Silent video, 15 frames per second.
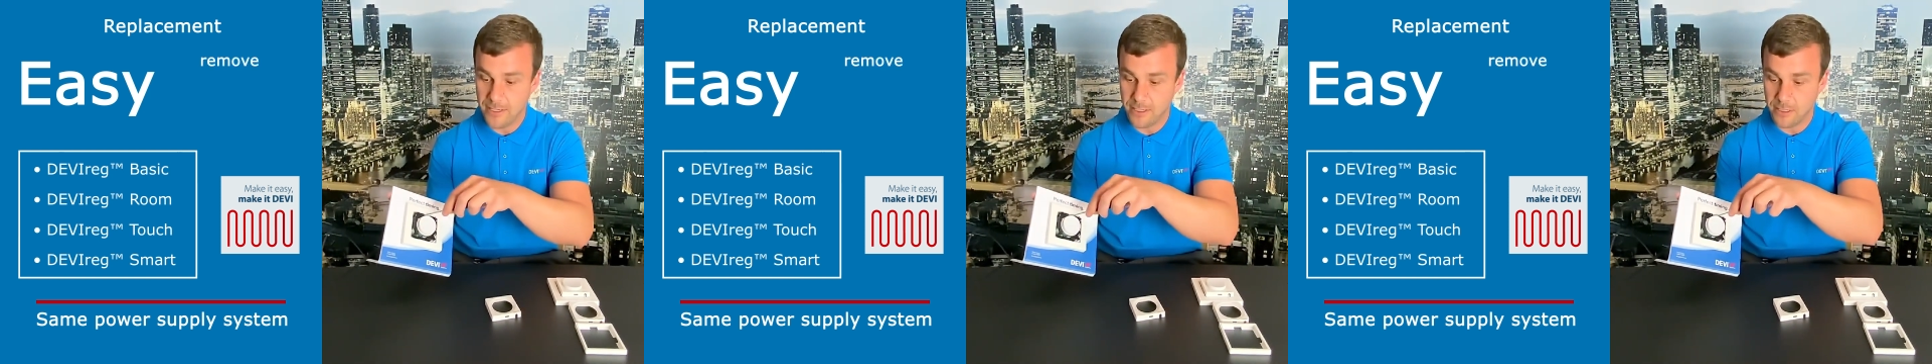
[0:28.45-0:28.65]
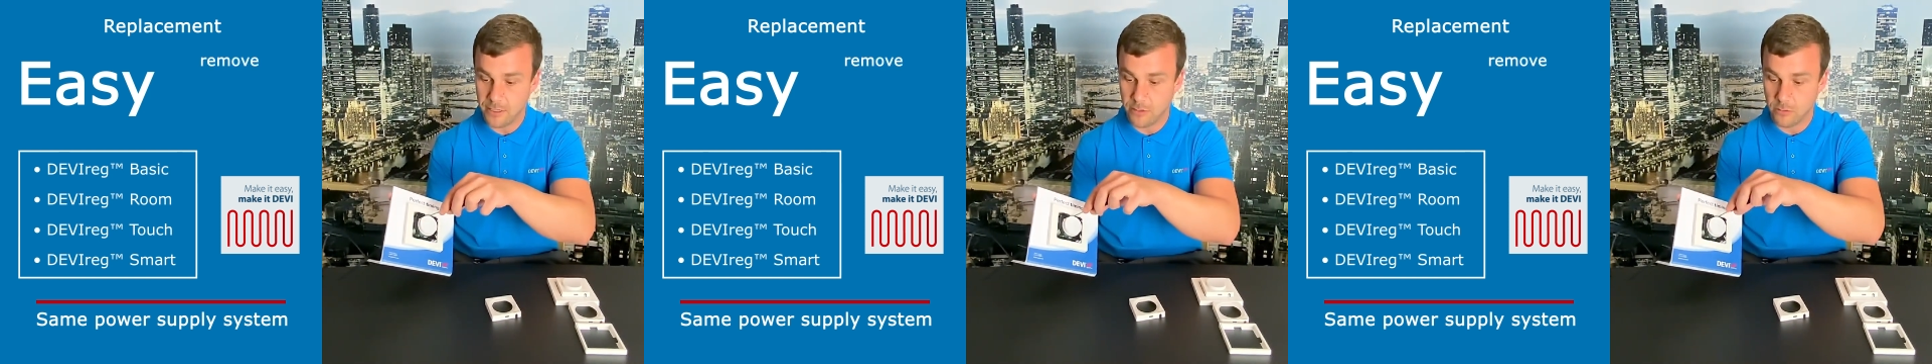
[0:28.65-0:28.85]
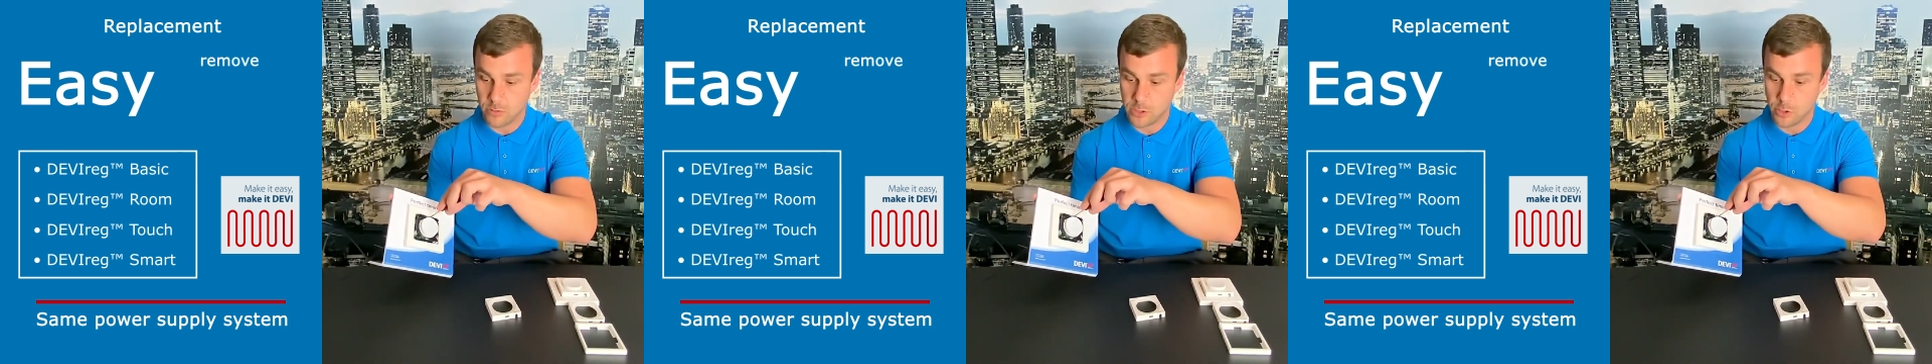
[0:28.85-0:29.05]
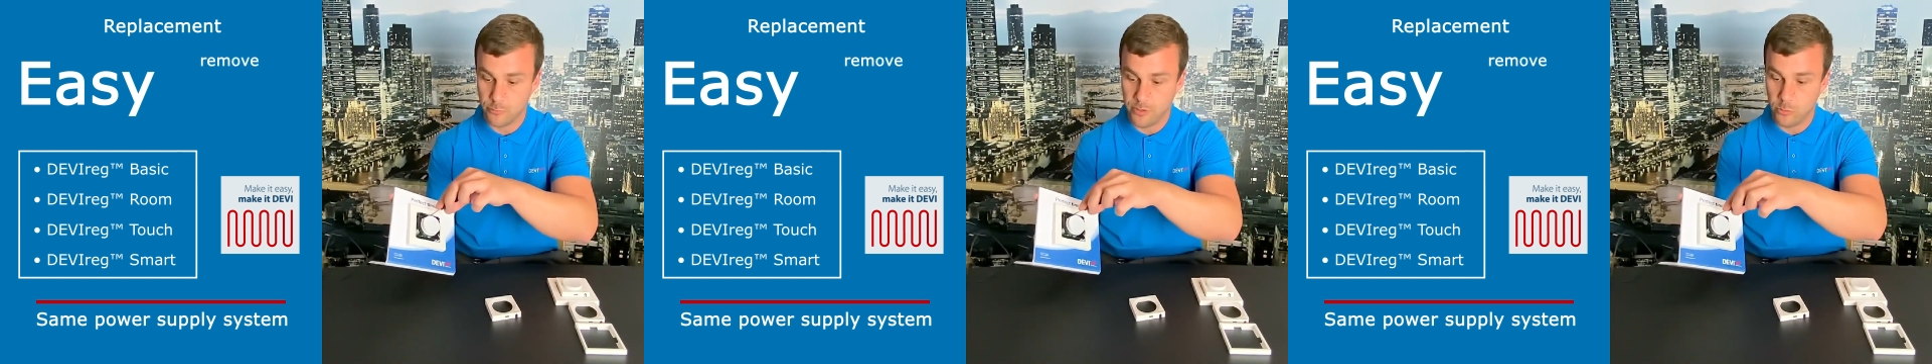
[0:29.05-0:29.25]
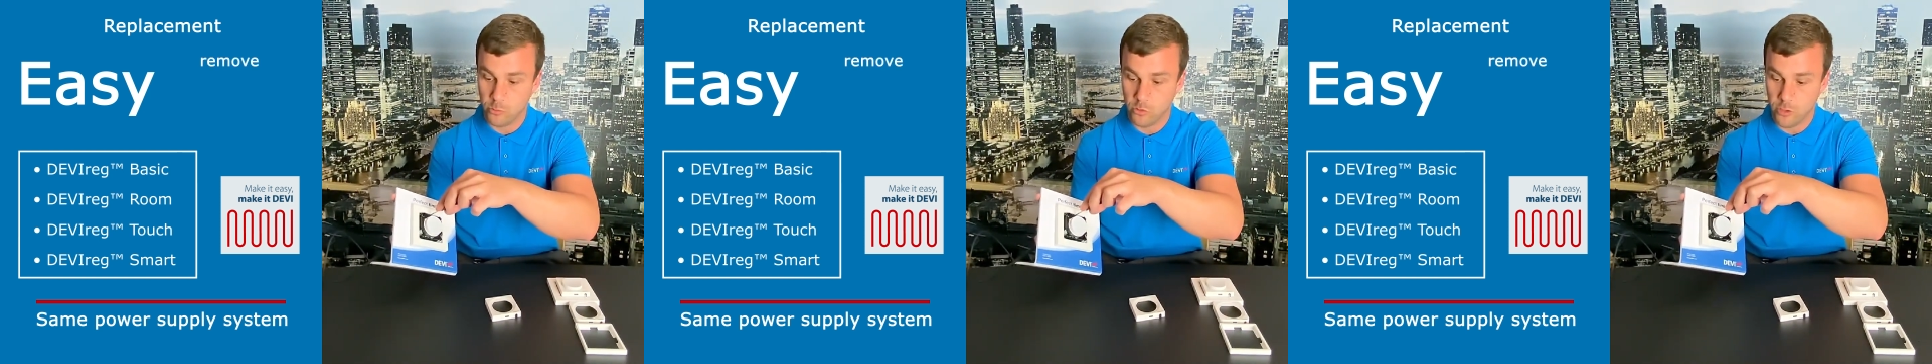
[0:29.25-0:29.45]
It can also
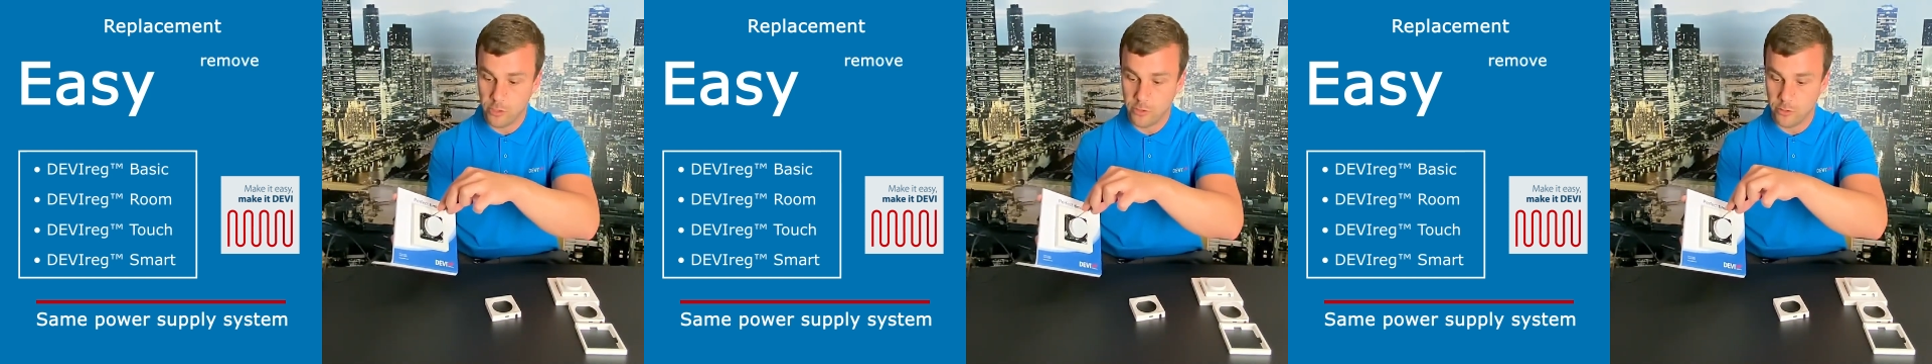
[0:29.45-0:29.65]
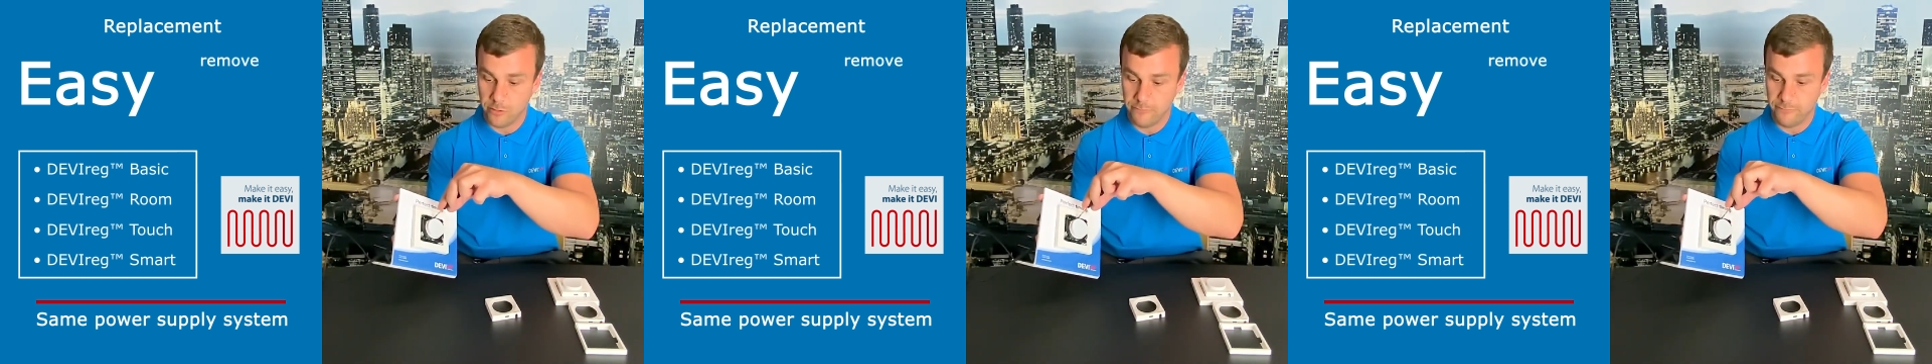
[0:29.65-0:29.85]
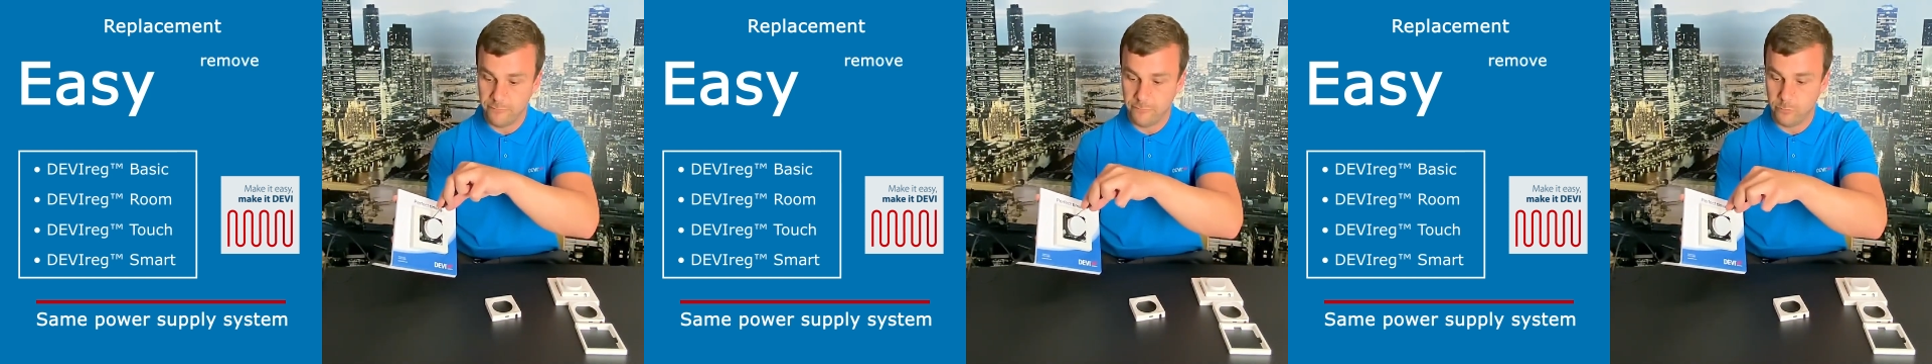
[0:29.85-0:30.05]
be worked off